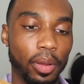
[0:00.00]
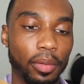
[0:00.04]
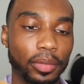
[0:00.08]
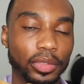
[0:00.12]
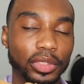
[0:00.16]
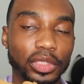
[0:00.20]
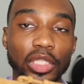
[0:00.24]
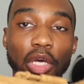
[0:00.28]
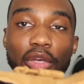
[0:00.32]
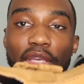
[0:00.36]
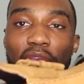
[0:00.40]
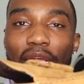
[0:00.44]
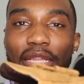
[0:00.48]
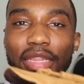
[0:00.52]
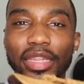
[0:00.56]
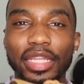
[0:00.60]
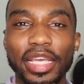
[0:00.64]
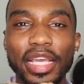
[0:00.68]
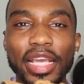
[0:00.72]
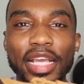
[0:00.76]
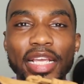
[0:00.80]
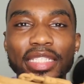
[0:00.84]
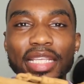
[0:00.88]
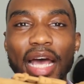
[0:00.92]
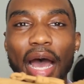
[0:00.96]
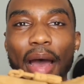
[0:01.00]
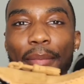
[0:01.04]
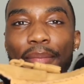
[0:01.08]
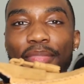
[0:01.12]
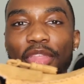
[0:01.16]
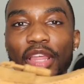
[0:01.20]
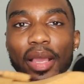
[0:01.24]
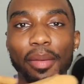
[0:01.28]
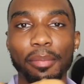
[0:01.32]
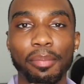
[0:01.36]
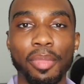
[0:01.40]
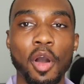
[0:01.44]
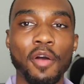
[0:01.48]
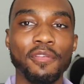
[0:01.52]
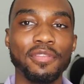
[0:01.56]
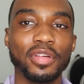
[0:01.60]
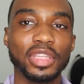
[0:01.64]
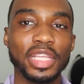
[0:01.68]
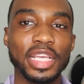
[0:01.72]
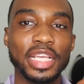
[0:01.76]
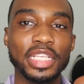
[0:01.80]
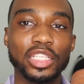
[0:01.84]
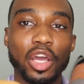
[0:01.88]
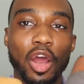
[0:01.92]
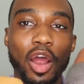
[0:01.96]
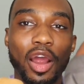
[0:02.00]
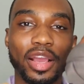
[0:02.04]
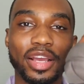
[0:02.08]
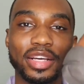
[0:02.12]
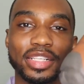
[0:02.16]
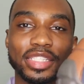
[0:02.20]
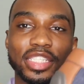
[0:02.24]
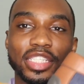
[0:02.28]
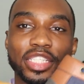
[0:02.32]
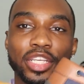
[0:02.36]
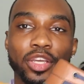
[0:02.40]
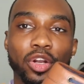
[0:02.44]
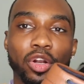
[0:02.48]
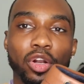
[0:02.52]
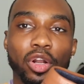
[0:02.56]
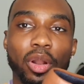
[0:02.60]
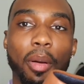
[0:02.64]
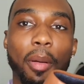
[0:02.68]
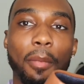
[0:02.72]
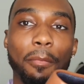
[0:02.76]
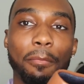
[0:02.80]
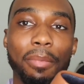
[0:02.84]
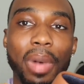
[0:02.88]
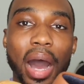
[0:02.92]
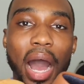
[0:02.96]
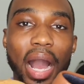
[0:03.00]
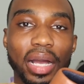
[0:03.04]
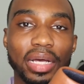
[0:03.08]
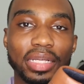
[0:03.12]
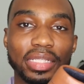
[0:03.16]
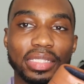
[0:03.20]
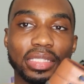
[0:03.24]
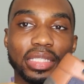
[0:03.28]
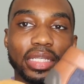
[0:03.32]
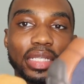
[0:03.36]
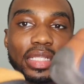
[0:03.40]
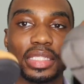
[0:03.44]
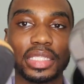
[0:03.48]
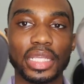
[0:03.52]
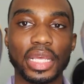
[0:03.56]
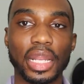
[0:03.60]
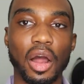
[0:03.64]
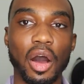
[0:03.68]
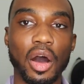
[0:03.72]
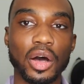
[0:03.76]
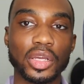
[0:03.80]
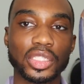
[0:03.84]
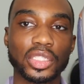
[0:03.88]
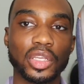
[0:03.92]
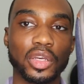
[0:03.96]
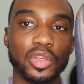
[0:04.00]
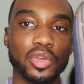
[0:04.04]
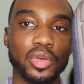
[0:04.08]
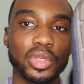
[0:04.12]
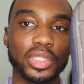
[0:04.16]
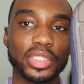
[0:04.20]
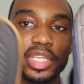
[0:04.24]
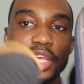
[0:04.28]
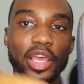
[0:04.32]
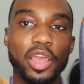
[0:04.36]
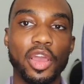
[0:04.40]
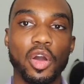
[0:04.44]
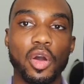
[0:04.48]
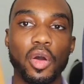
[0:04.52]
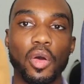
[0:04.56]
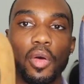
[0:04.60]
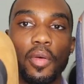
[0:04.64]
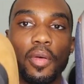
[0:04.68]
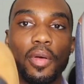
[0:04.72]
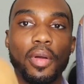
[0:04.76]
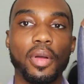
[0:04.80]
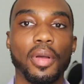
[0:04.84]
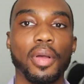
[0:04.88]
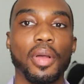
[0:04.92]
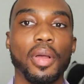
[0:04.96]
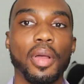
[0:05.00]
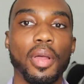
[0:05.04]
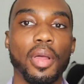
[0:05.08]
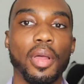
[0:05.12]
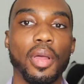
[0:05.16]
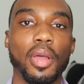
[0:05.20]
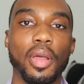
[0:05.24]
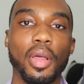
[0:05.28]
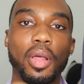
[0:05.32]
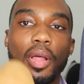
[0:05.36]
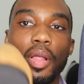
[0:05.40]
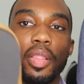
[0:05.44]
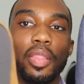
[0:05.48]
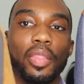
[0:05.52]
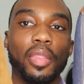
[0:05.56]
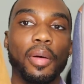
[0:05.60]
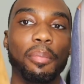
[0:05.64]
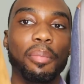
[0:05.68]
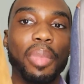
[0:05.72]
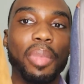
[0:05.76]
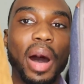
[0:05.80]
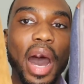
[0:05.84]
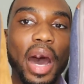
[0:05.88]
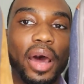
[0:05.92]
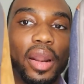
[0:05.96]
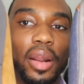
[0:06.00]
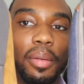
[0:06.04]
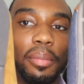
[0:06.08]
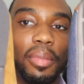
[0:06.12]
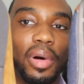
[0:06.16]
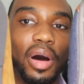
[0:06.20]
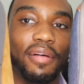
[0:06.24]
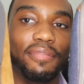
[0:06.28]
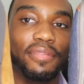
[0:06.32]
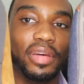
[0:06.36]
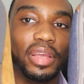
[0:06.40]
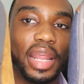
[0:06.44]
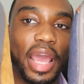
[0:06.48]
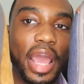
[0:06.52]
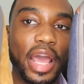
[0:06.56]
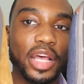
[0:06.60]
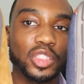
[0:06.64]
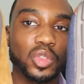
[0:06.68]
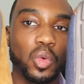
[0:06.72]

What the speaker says: So yeah, these, I think both of these are considered moccasins. And also you can tell the bottom of it as